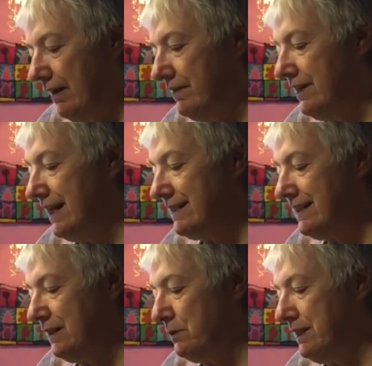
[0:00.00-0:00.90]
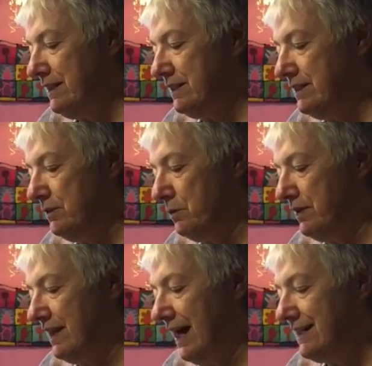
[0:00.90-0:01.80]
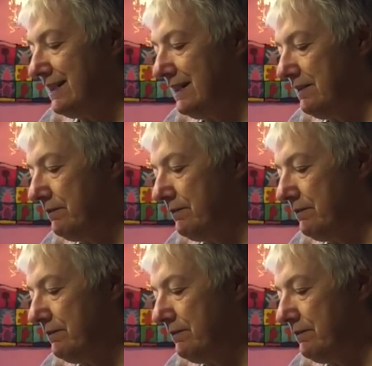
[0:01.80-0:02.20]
And the next thing we need to do with that,